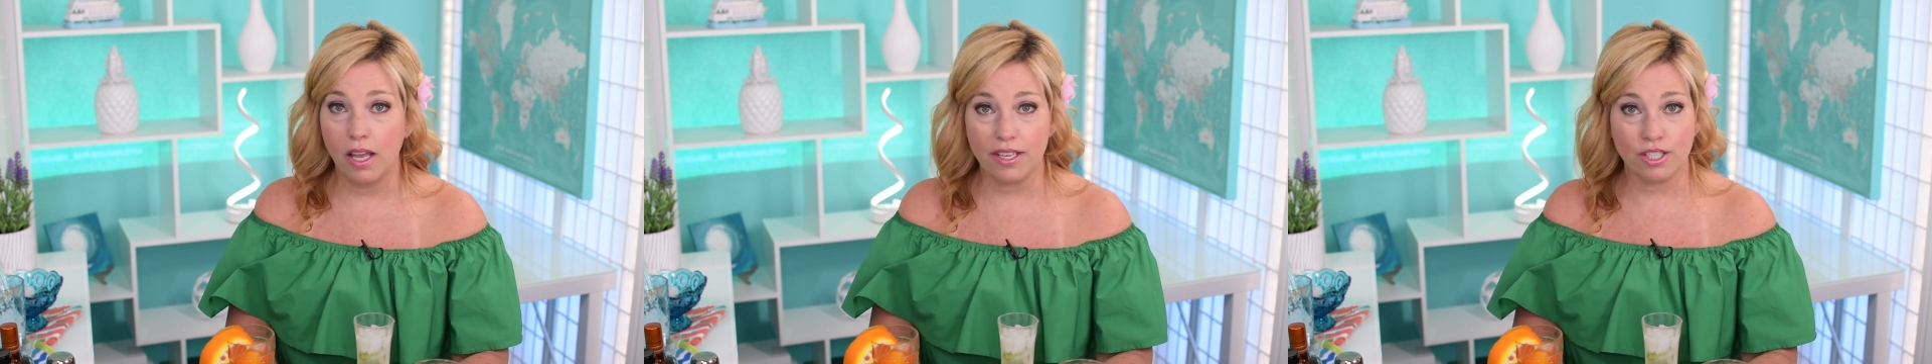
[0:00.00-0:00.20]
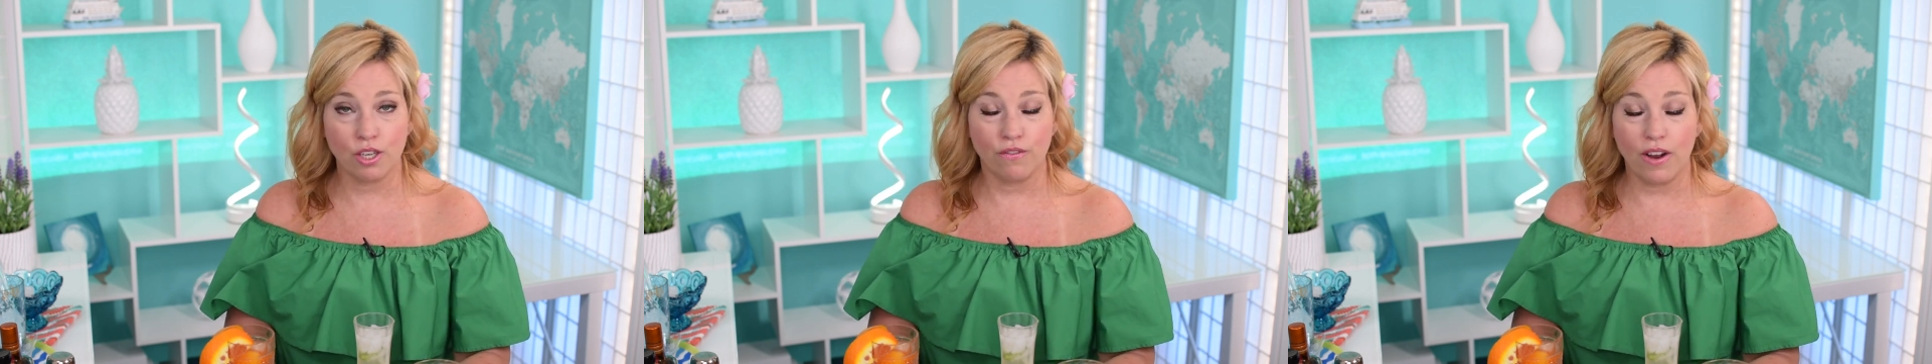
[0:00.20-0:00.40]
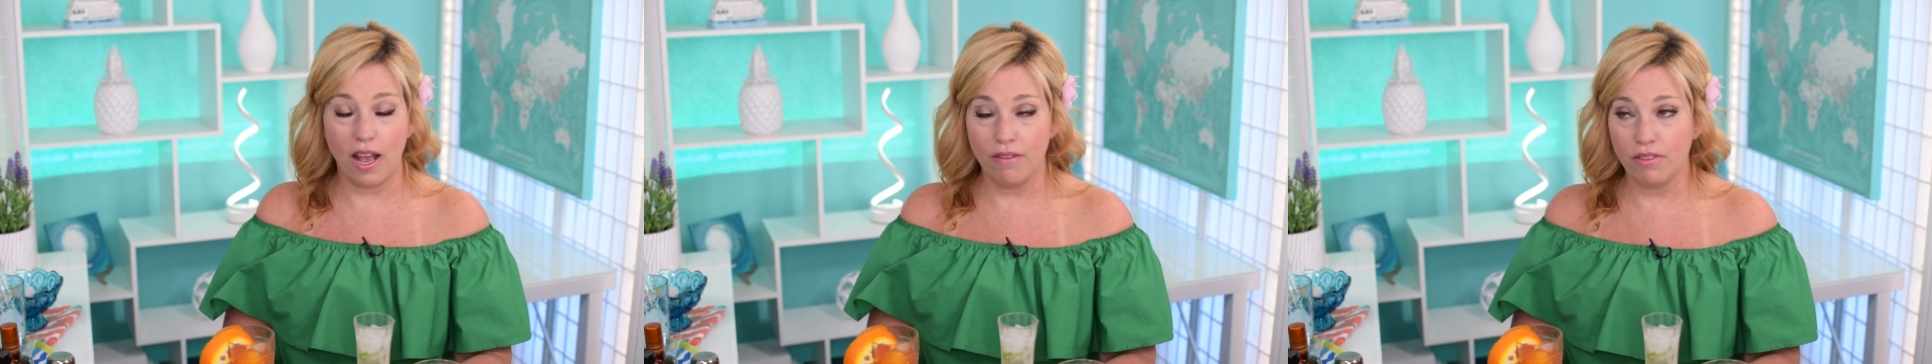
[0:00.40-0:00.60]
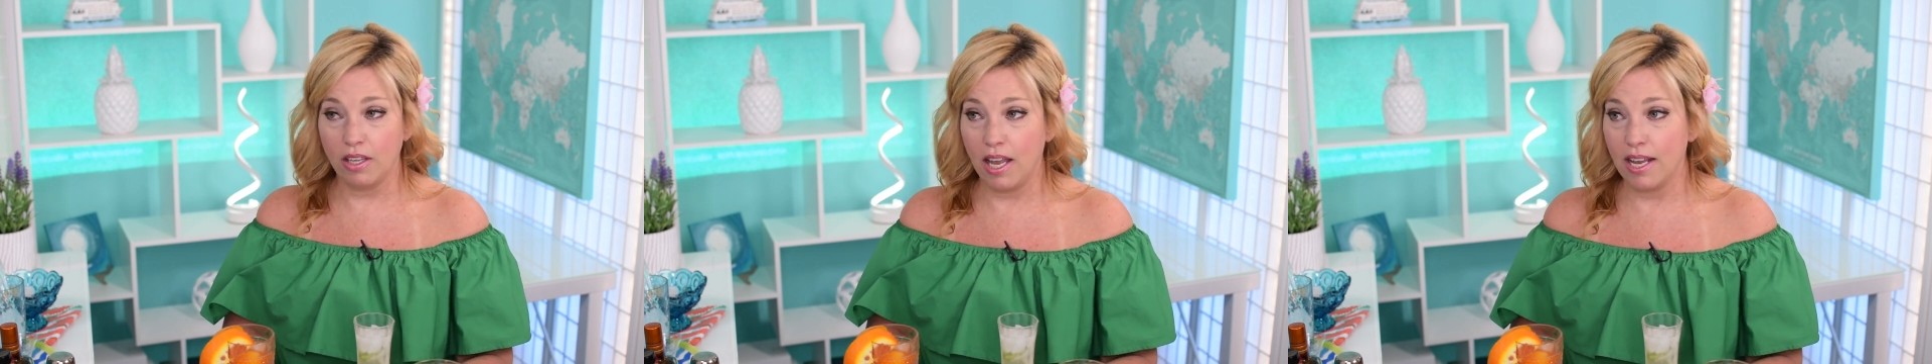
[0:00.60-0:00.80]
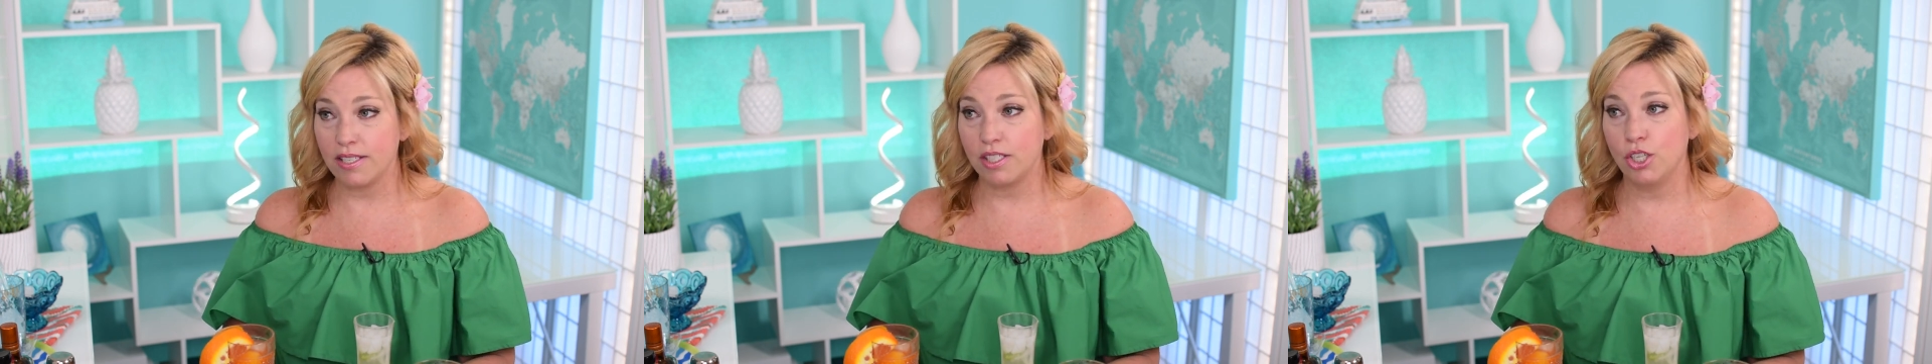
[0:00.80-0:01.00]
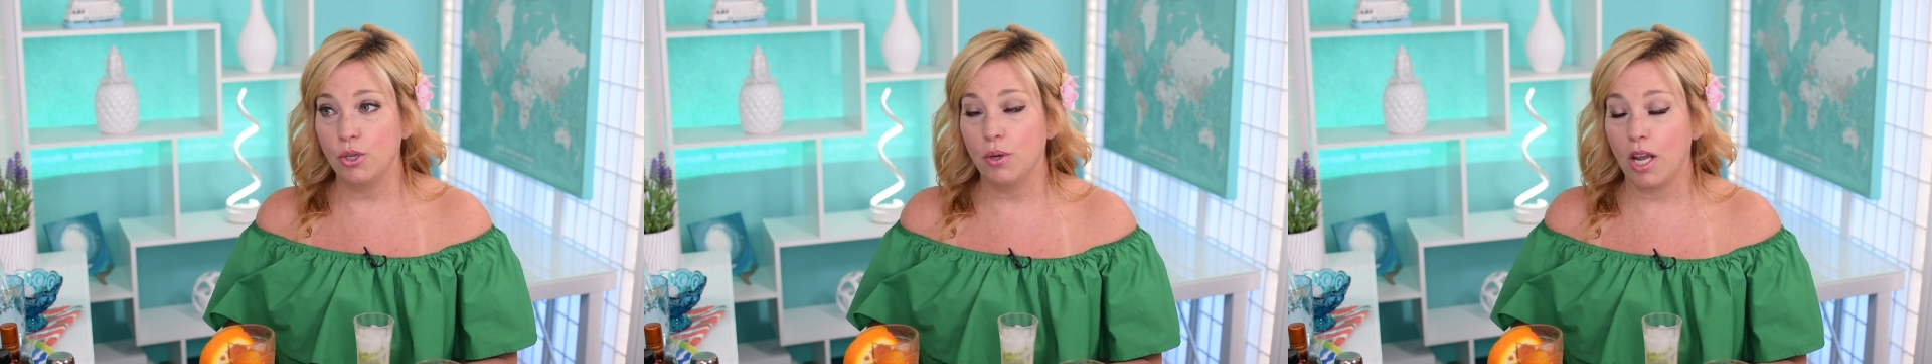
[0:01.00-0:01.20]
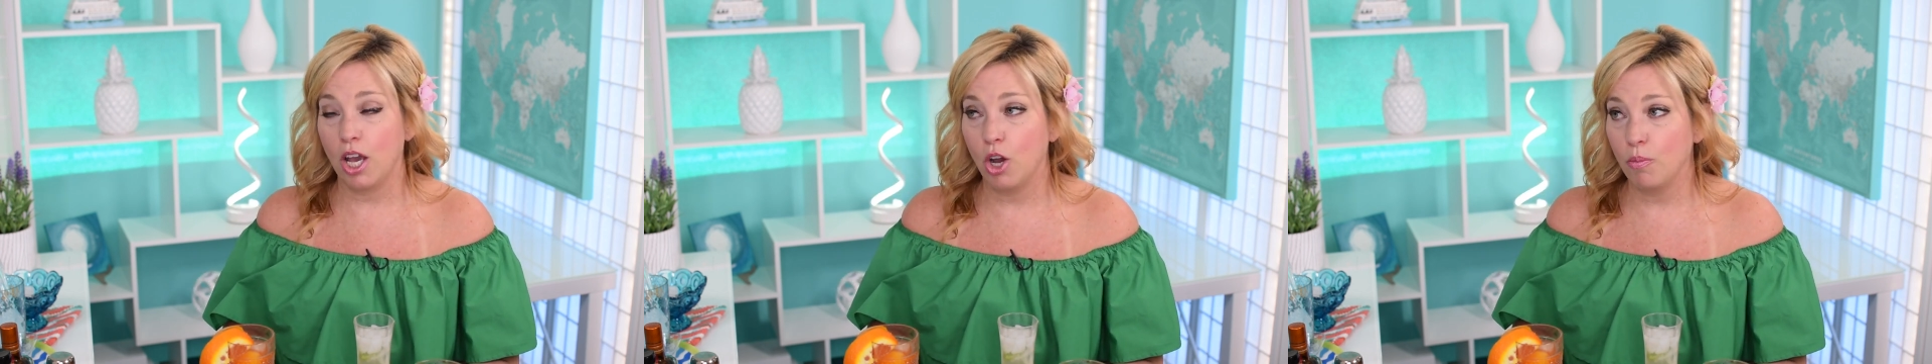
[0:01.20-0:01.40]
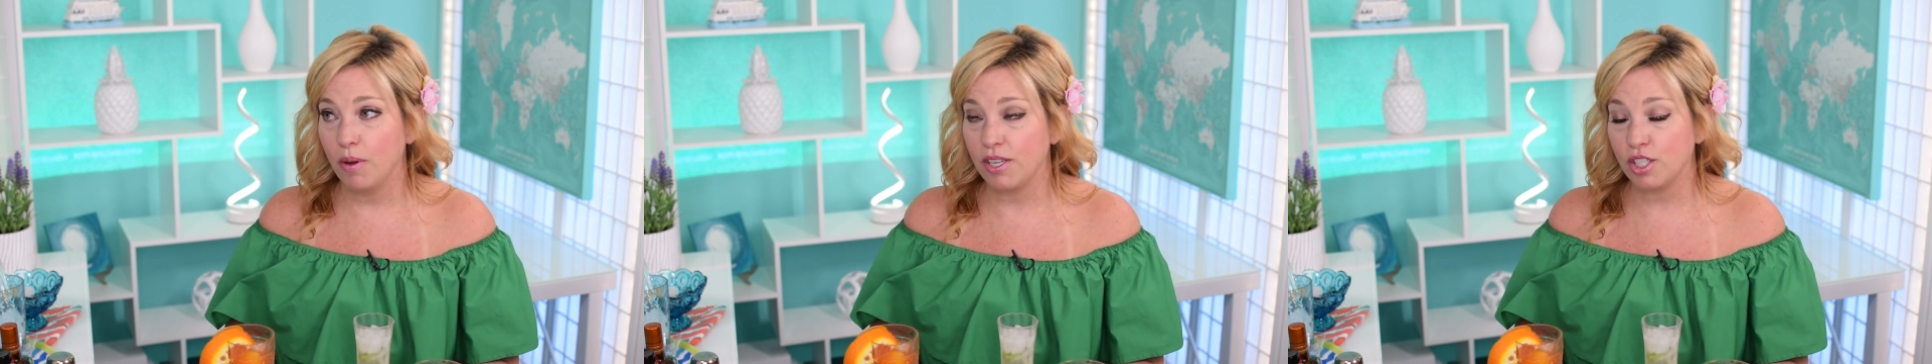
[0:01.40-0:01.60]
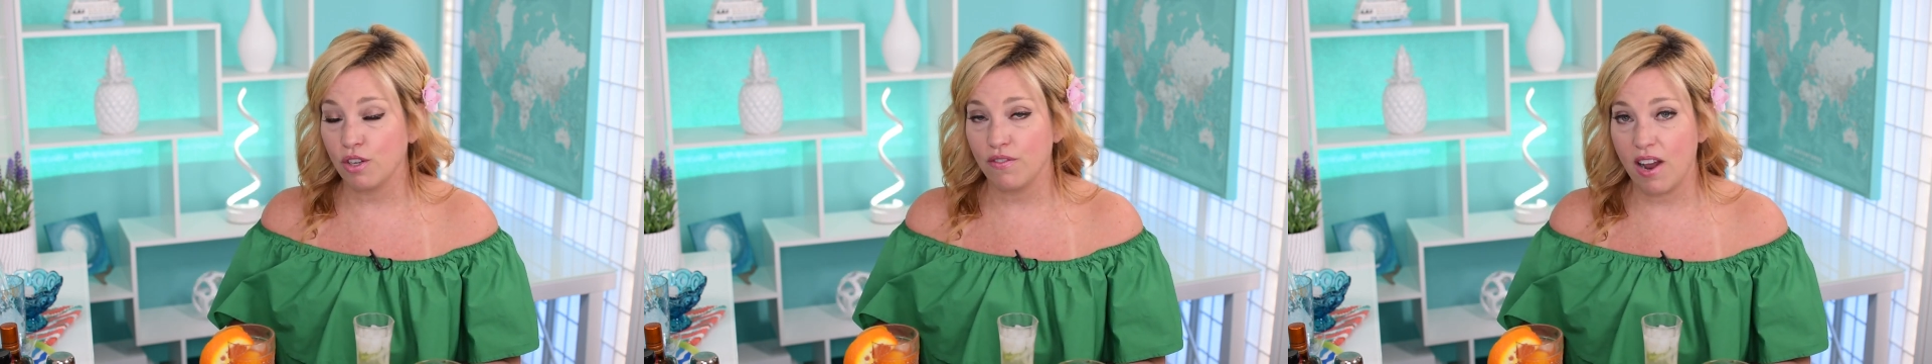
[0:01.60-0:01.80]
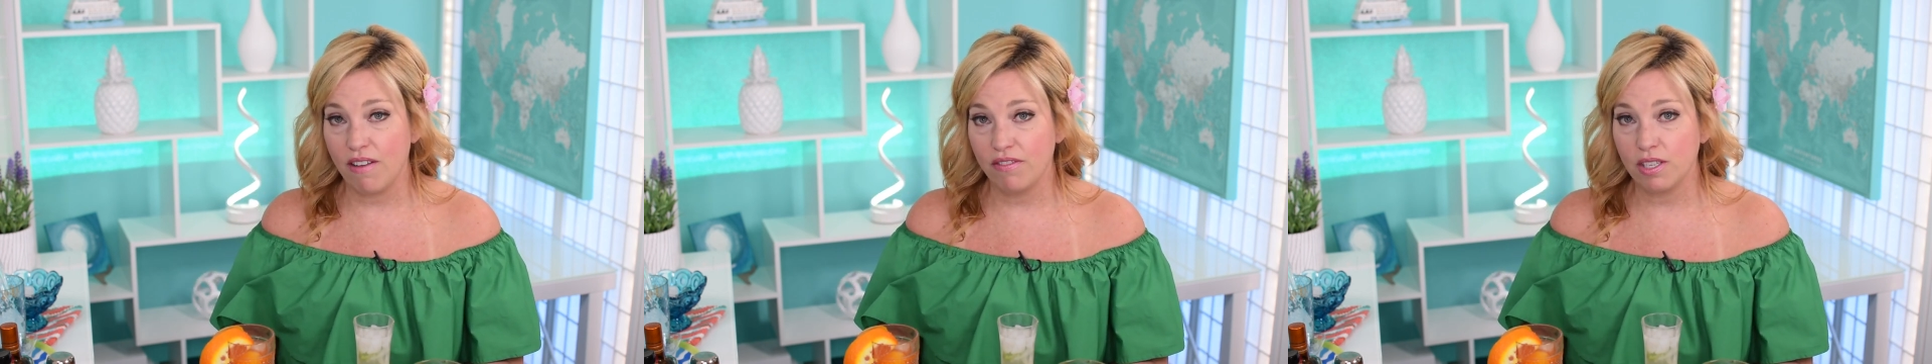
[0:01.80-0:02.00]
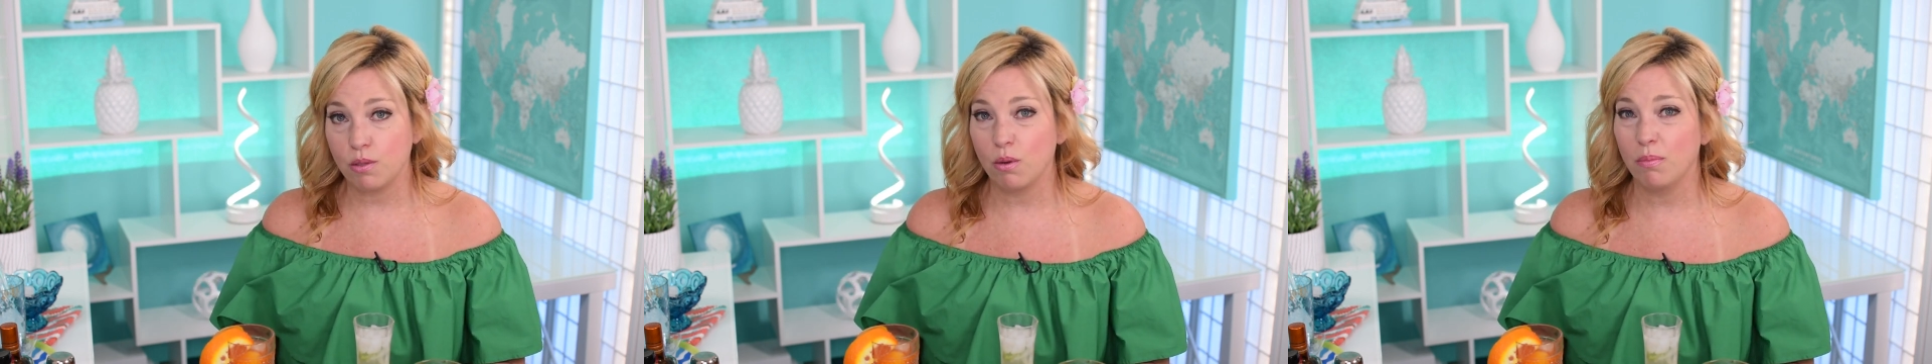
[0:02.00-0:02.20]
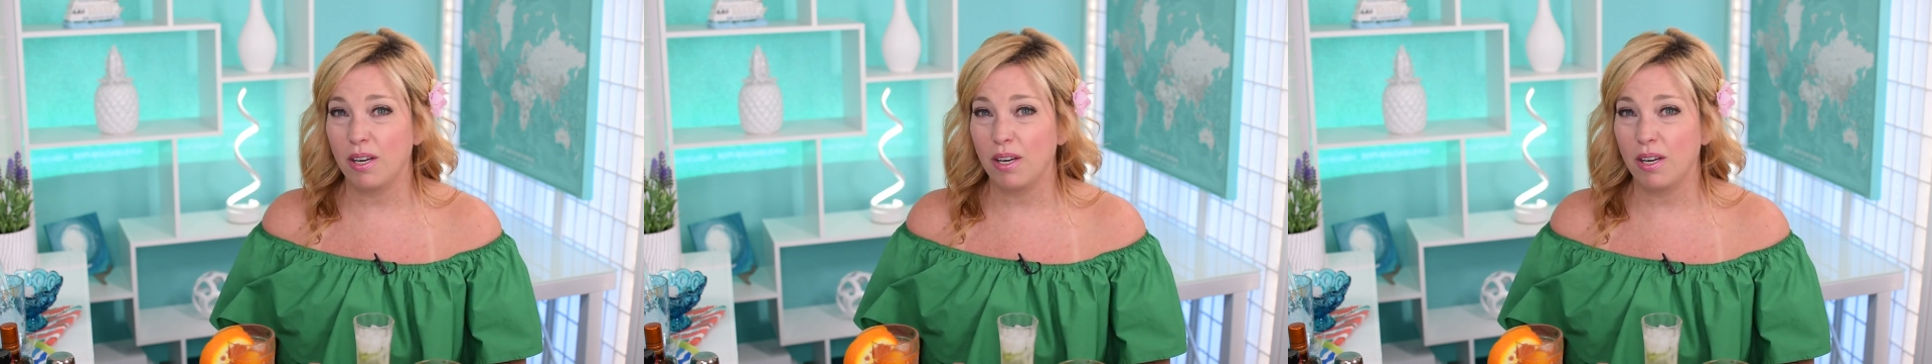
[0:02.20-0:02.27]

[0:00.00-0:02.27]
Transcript: I survived the last two, and I hope I survive this one,